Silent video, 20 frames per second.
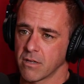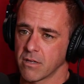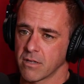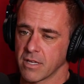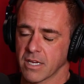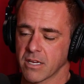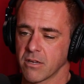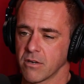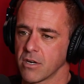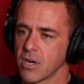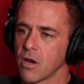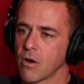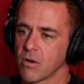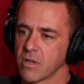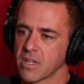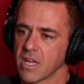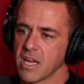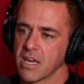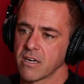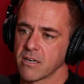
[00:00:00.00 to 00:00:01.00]
like, in
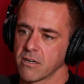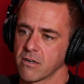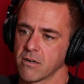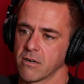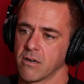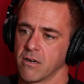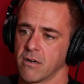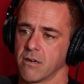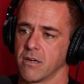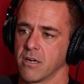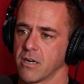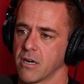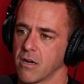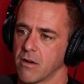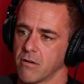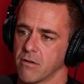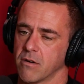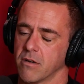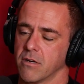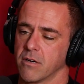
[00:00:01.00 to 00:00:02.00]
the end
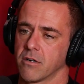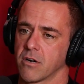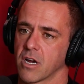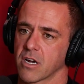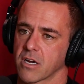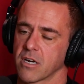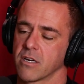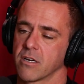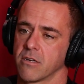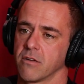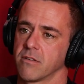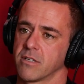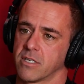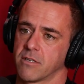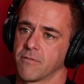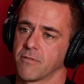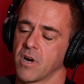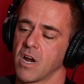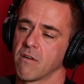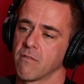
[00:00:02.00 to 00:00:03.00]
of you're not going to do
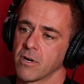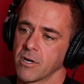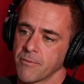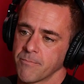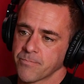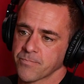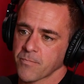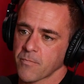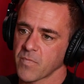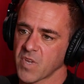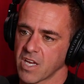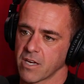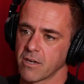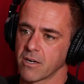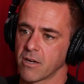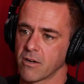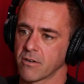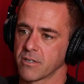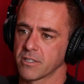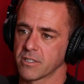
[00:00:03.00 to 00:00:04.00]
this forever,
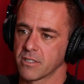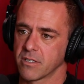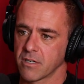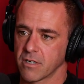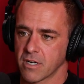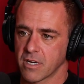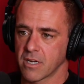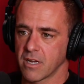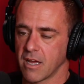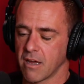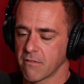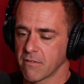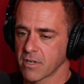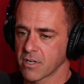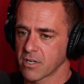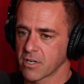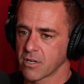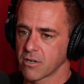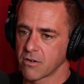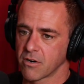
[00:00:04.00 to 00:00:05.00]
have a
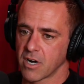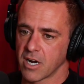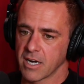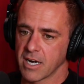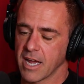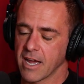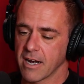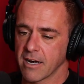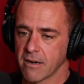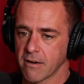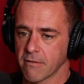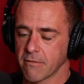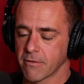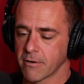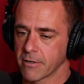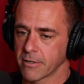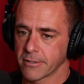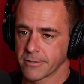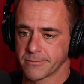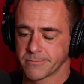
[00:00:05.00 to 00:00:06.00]
good run at it
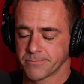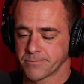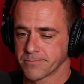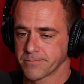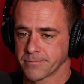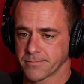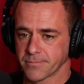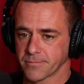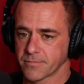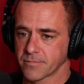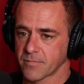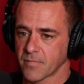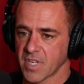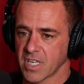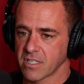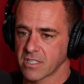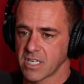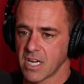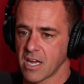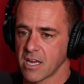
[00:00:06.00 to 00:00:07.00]
for
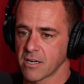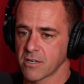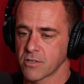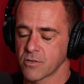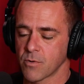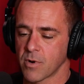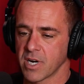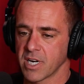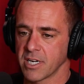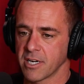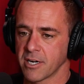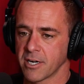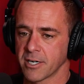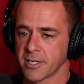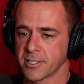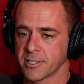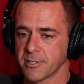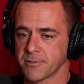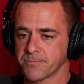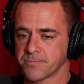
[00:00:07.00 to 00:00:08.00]
10, 20
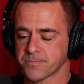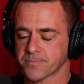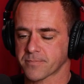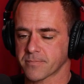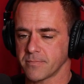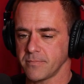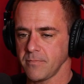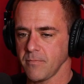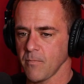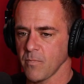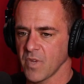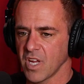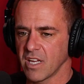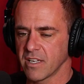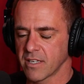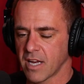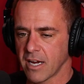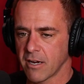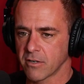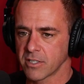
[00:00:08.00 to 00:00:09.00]
years.
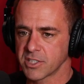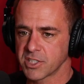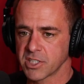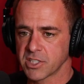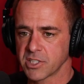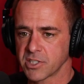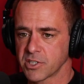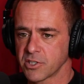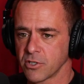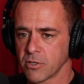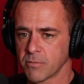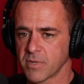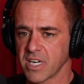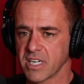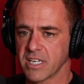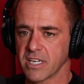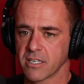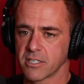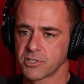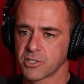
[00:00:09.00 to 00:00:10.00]
And I always just assumed
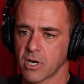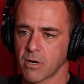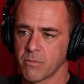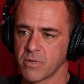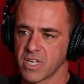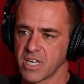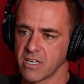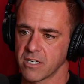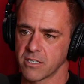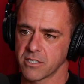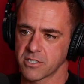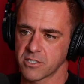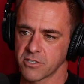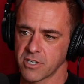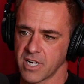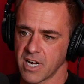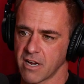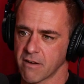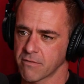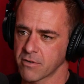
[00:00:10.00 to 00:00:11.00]
I'd get a job in the
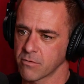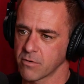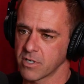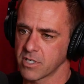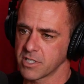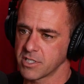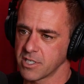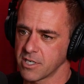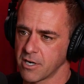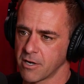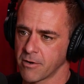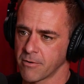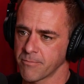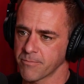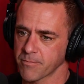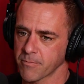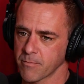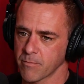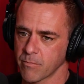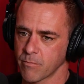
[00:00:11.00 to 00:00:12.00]
industry afterwards,
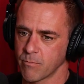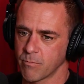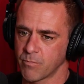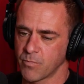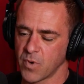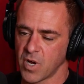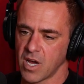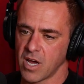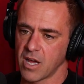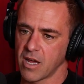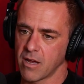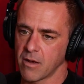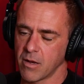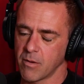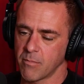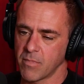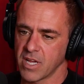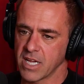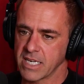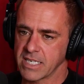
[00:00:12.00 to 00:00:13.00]
but
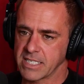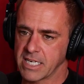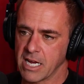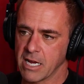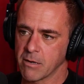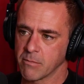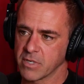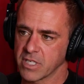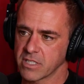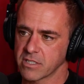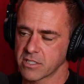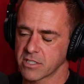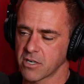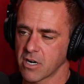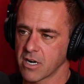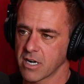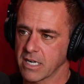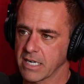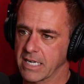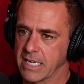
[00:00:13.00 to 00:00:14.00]
by the time it
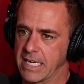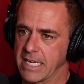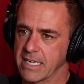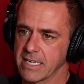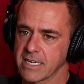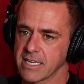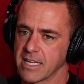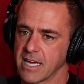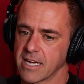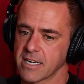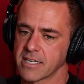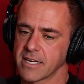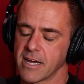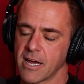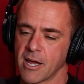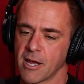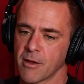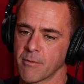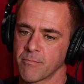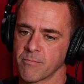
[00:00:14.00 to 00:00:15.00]
started getting to that
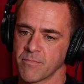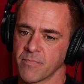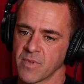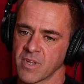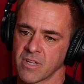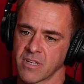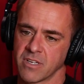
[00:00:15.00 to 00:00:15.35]
time,